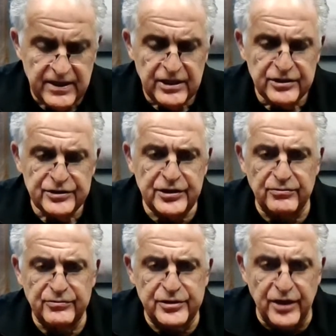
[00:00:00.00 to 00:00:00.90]
So
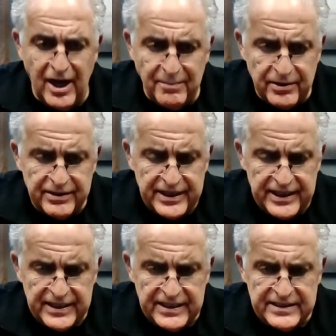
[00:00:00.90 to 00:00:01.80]
Daubert
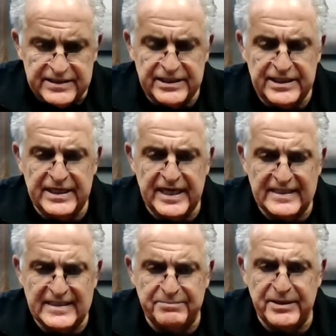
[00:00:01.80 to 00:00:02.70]
is that it has
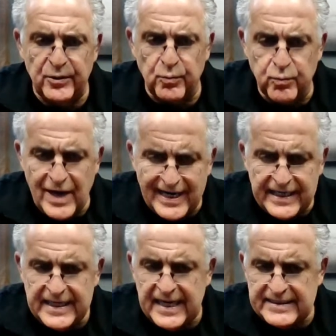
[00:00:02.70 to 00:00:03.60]
to be a
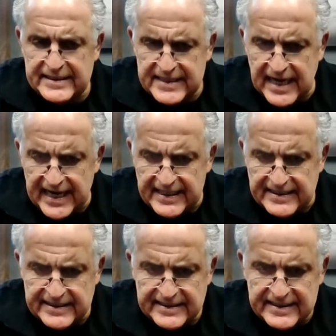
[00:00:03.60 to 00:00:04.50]
recognized
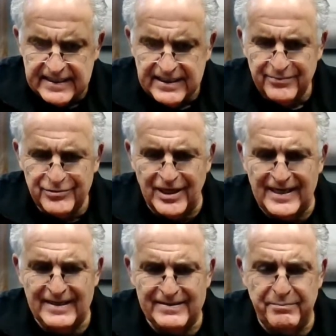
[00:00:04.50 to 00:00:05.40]
science. I'm trying
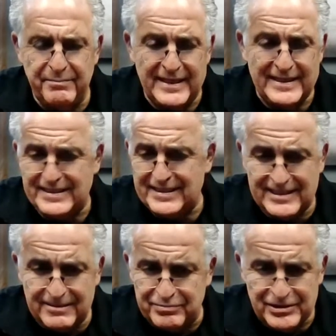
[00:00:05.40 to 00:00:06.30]
to make this as
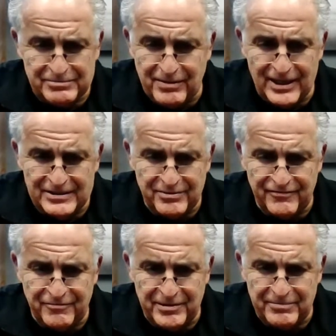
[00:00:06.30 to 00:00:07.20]
simple as possible
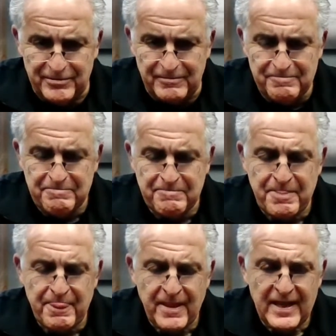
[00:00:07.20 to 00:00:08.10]
for people.
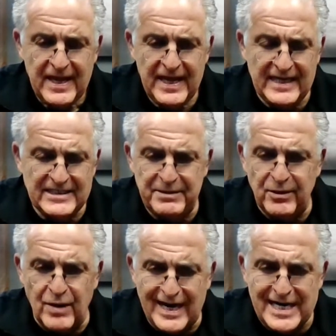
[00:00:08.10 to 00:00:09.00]
It has to be a
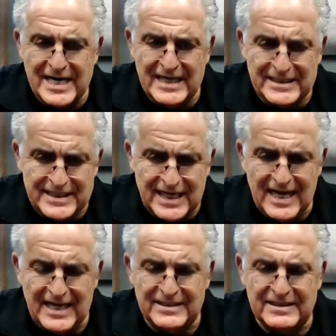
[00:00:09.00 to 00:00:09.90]
recognized
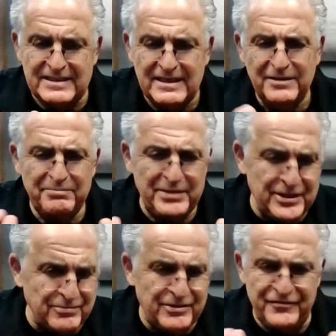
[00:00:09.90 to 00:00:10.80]
science,
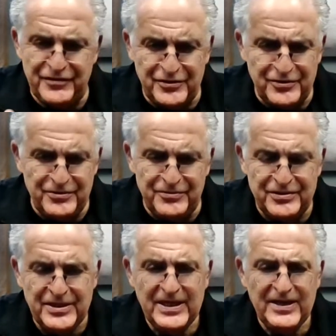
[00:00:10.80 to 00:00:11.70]
peer-reviewed,
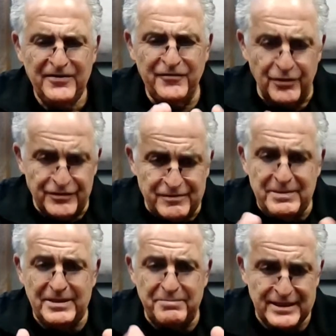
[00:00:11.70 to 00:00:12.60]
for it to be
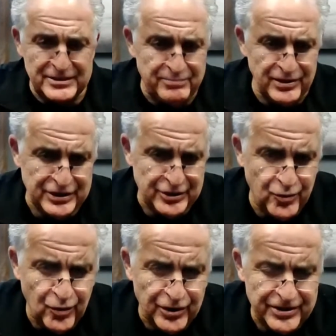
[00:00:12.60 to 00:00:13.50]
admissible in
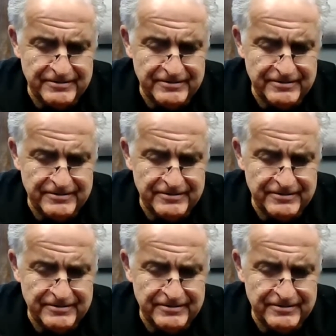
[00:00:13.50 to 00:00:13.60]
court.